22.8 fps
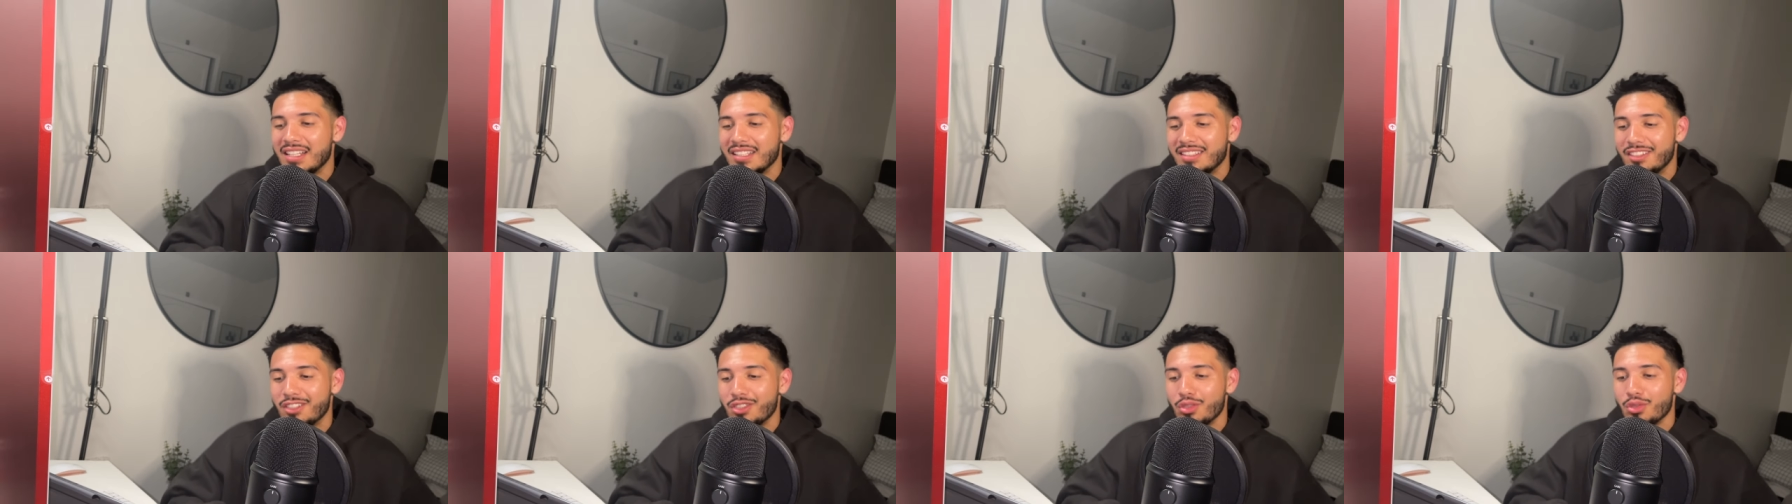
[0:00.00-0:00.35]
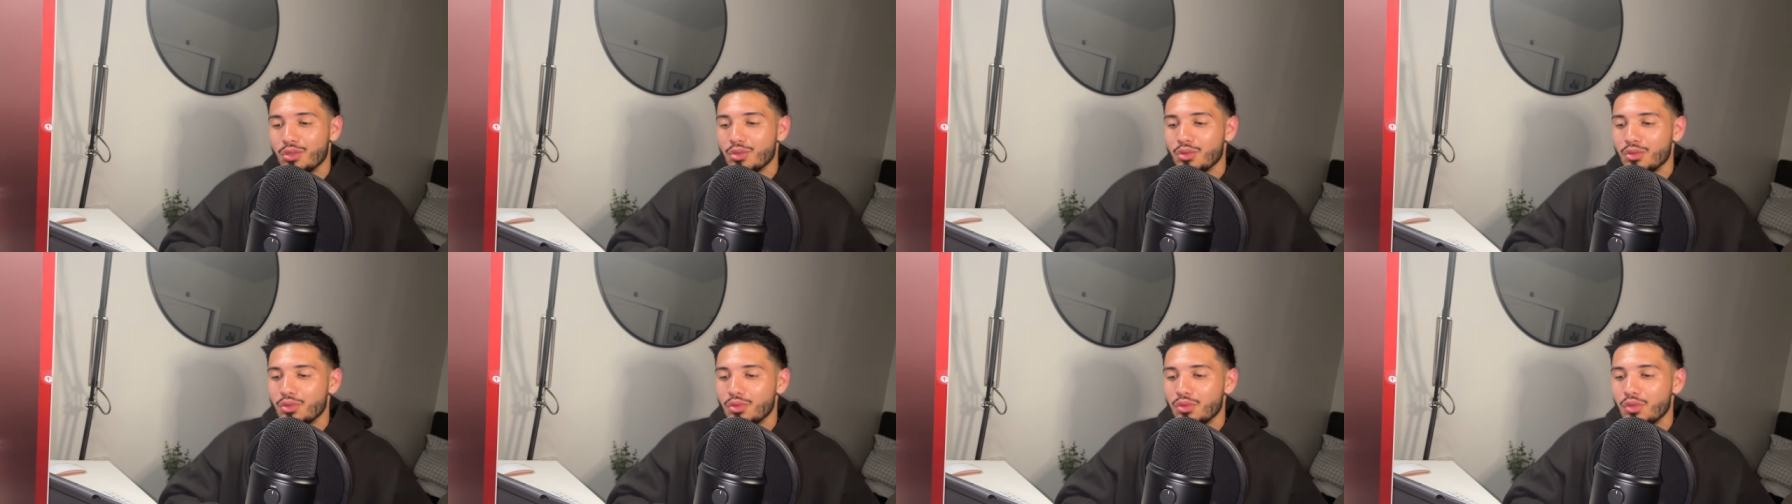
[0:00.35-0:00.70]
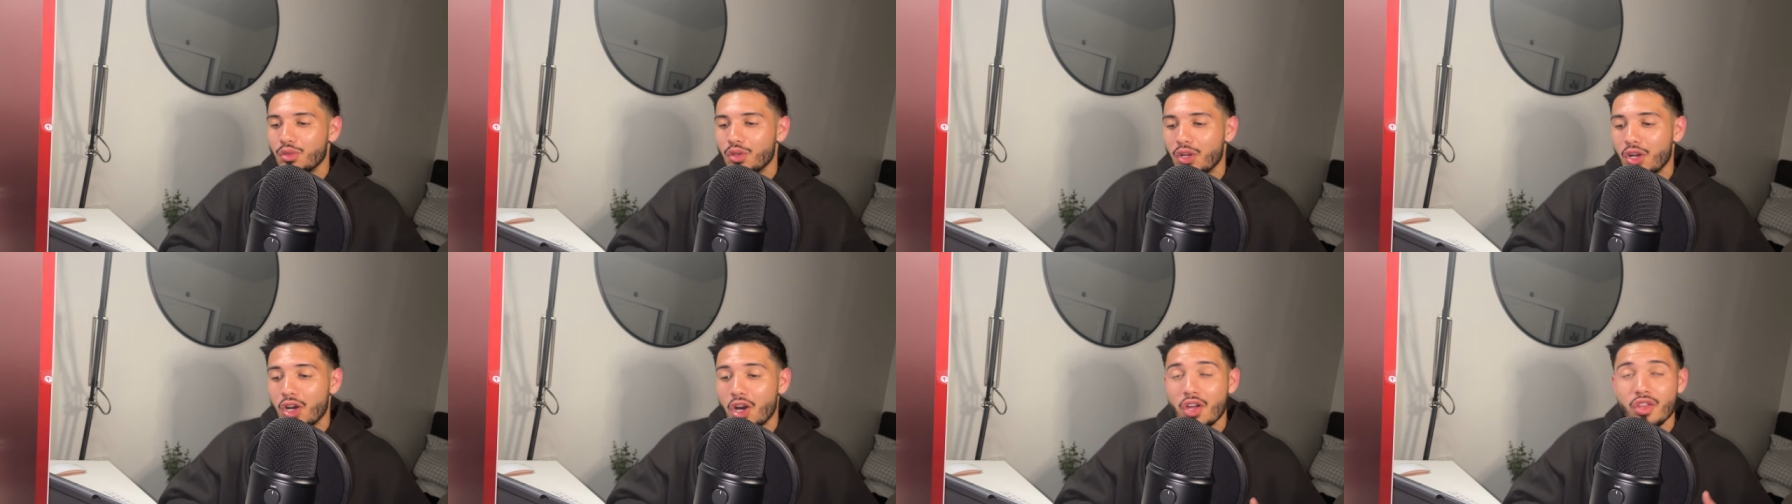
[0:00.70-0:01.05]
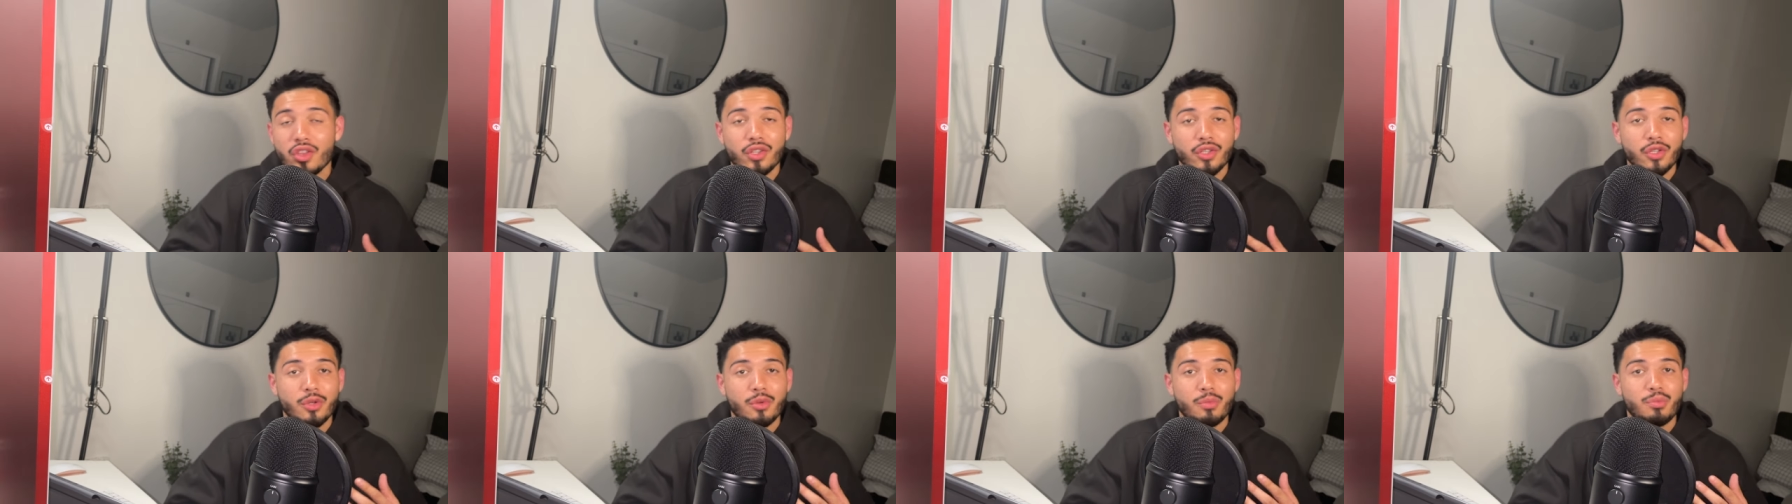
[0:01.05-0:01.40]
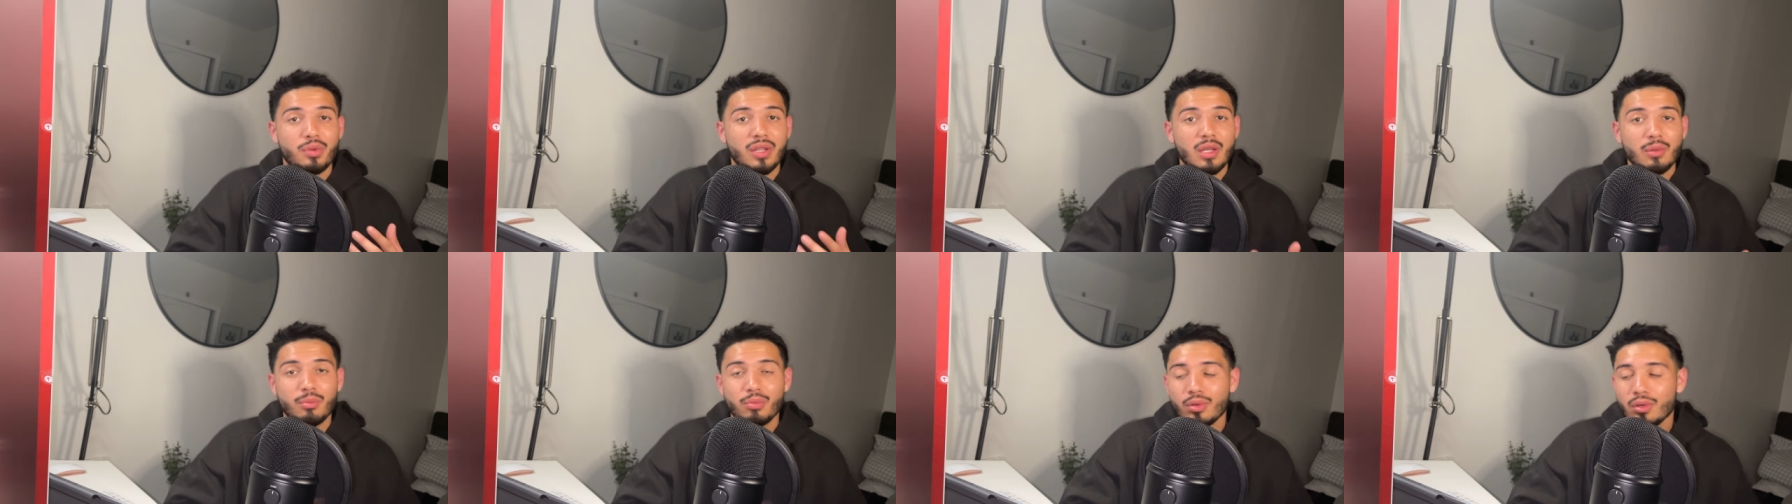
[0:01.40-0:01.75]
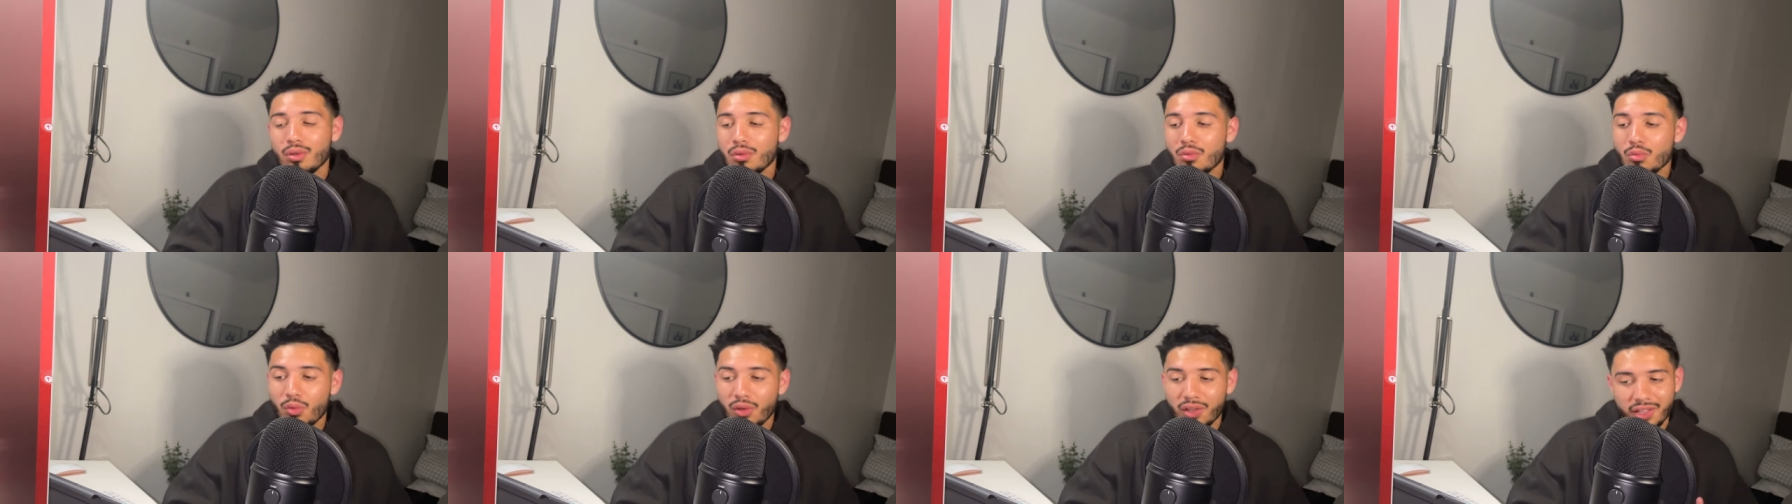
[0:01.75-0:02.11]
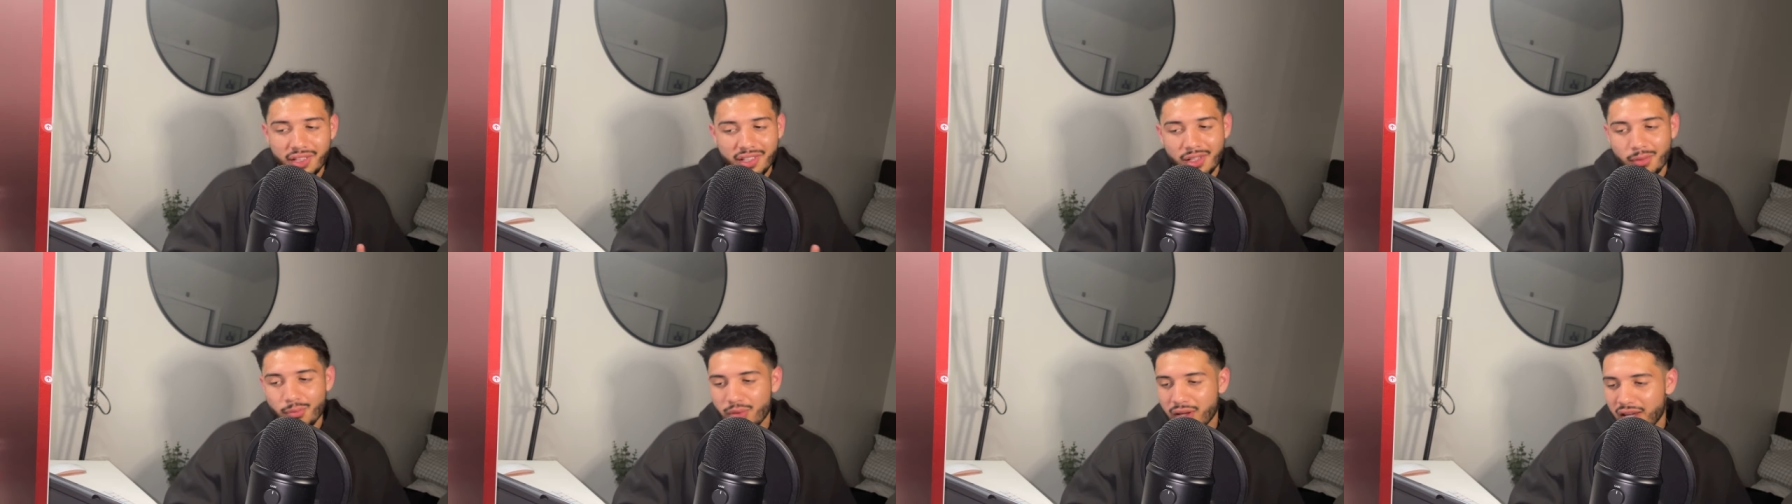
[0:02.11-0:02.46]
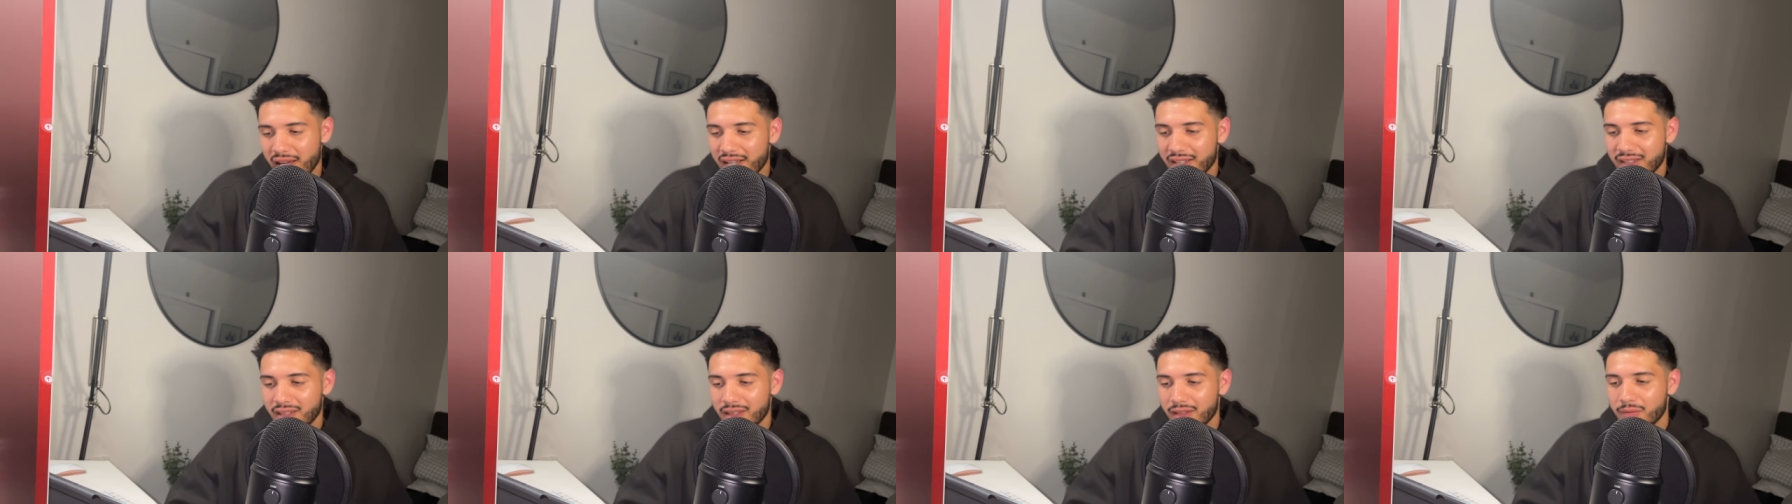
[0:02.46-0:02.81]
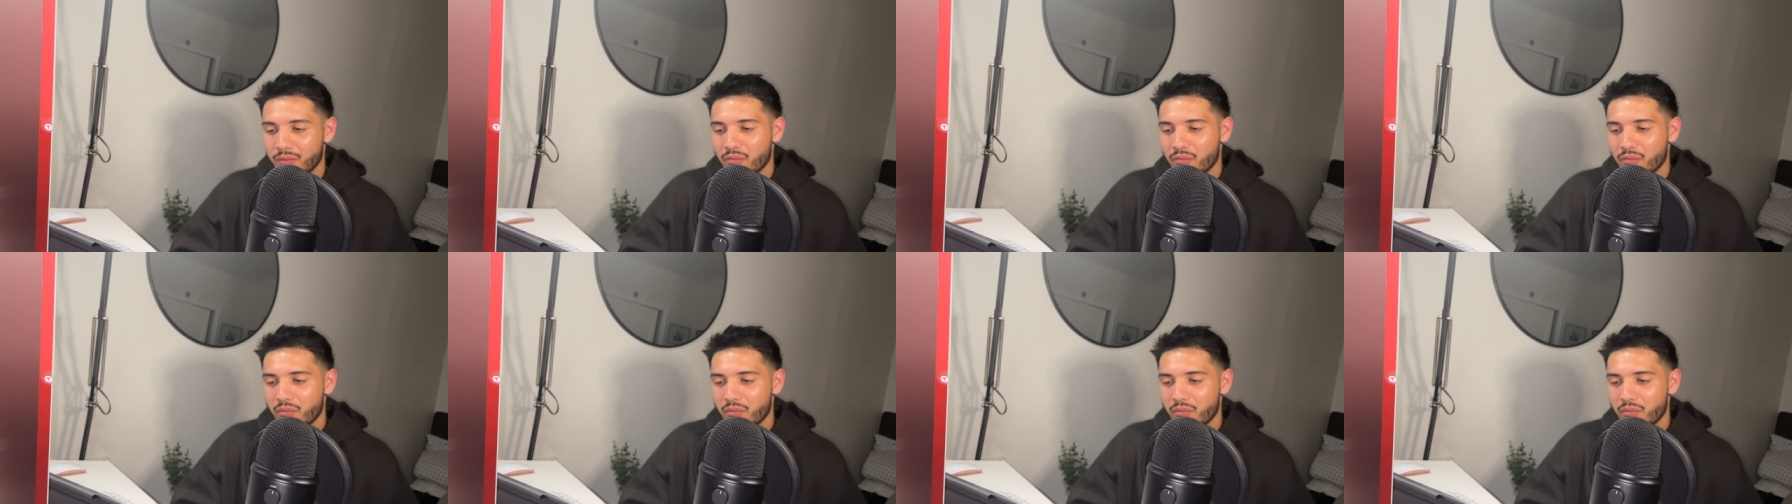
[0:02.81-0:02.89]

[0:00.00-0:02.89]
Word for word: to other people willing to pay